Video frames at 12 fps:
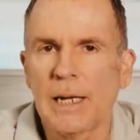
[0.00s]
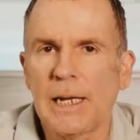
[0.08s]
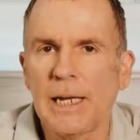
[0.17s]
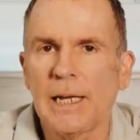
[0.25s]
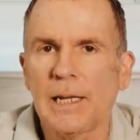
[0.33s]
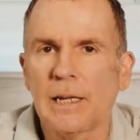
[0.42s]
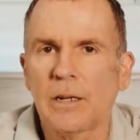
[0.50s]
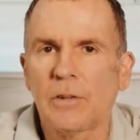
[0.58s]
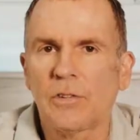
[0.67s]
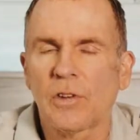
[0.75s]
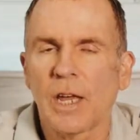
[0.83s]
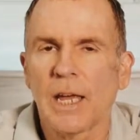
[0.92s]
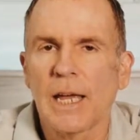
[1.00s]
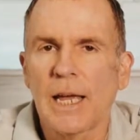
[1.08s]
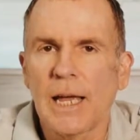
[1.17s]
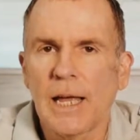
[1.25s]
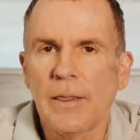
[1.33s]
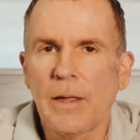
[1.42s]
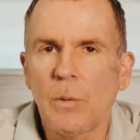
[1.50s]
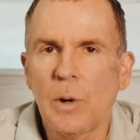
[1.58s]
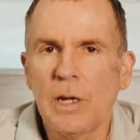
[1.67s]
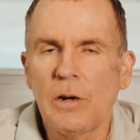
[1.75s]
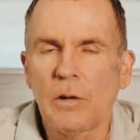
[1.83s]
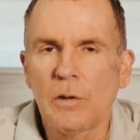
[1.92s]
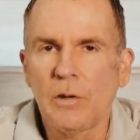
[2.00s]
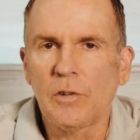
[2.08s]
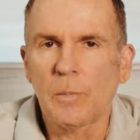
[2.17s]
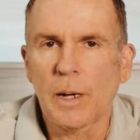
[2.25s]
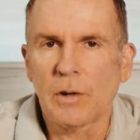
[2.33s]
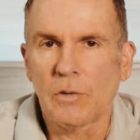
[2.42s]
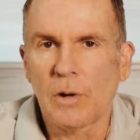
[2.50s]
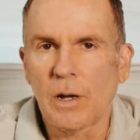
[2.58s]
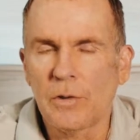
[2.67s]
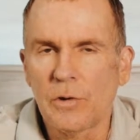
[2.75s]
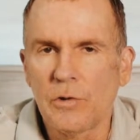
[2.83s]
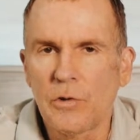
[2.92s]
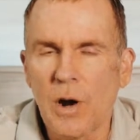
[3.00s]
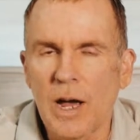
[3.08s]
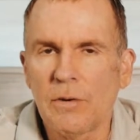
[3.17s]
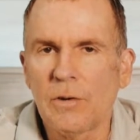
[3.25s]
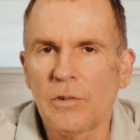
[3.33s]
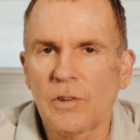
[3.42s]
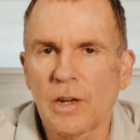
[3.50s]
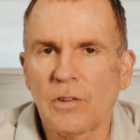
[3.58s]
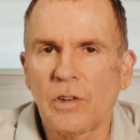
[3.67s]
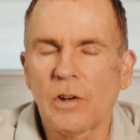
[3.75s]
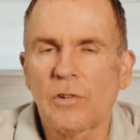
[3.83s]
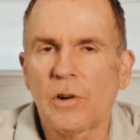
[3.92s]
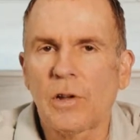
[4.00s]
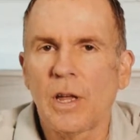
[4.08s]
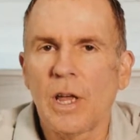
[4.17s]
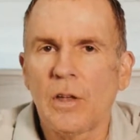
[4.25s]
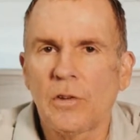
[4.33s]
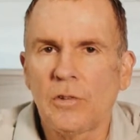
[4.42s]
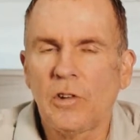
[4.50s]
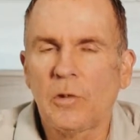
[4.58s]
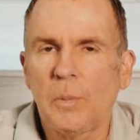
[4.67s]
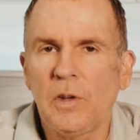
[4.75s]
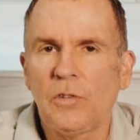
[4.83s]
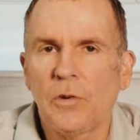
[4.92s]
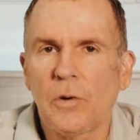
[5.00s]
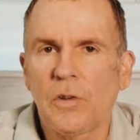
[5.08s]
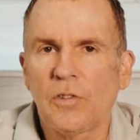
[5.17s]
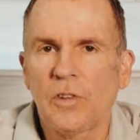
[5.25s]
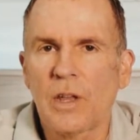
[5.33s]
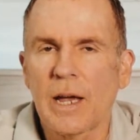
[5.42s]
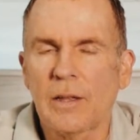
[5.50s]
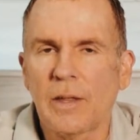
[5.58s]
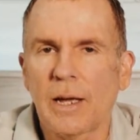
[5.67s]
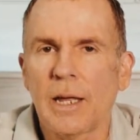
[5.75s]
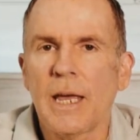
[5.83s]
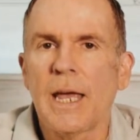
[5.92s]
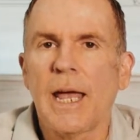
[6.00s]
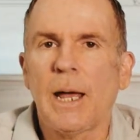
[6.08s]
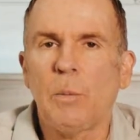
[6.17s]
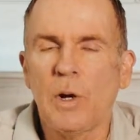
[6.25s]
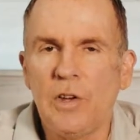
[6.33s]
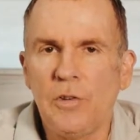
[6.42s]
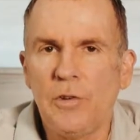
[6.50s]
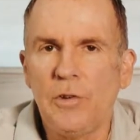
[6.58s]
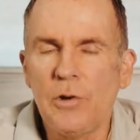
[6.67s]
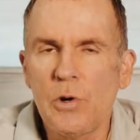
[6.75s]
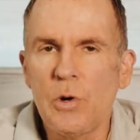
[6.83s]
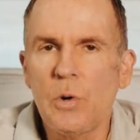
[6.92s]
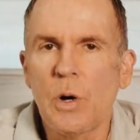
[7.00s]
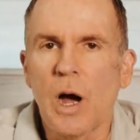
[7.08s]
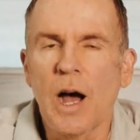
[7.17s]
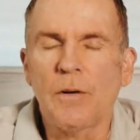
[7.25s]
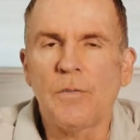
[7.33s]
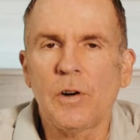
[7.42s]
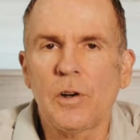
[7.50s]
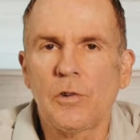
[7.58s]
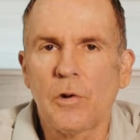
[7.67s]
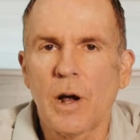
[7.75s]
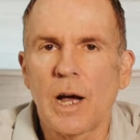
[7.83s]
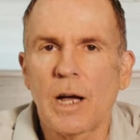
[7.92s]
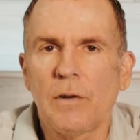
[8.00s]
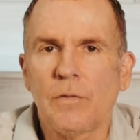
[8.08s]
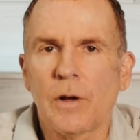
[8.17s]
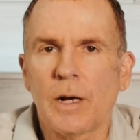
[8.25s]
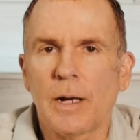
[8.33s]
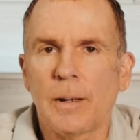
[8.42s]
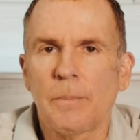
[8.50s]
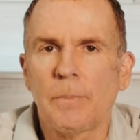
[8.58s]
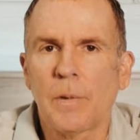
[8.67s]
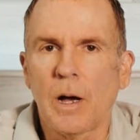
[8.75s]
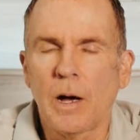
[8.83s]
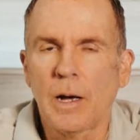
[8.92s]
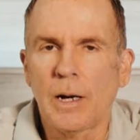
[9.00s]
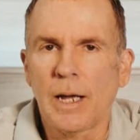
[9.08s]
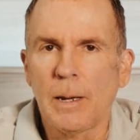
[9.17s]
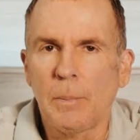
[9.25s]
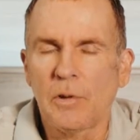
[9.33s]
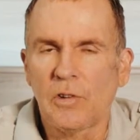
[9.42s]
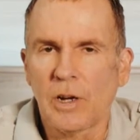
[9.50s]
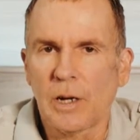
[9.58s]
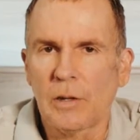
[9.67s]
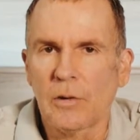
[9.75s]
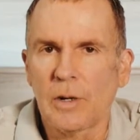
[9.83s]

gigs, and that way you don't lose them out to other drivers, etc. So just be sure to select that. And when you do offer to drive on a particular